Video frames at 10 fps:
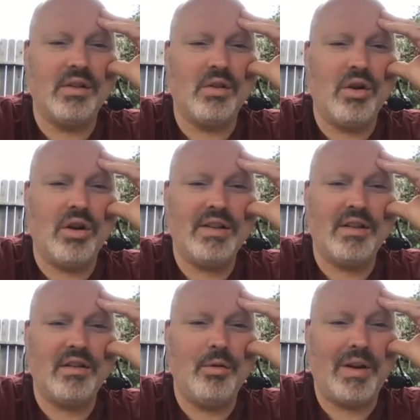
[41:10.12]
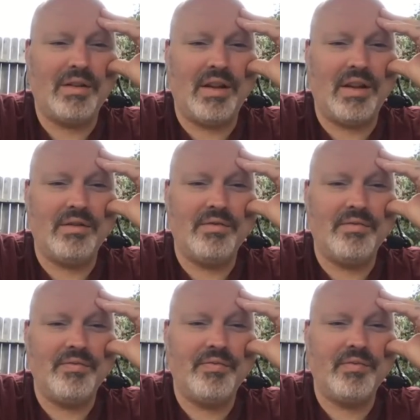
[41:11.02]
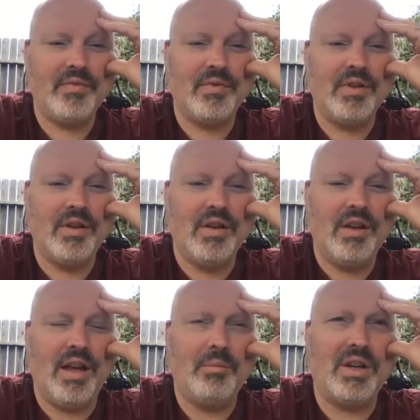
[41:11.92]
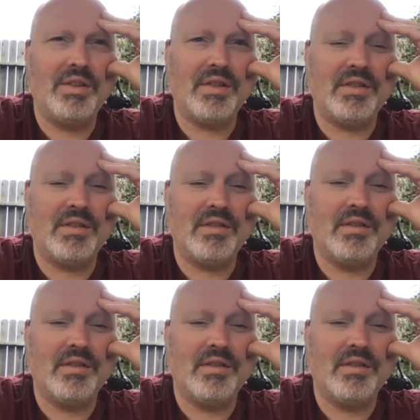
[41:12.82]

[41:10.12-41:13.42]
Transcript: Log. I didn't know about that. Yeah, yeah. That's the one I showed you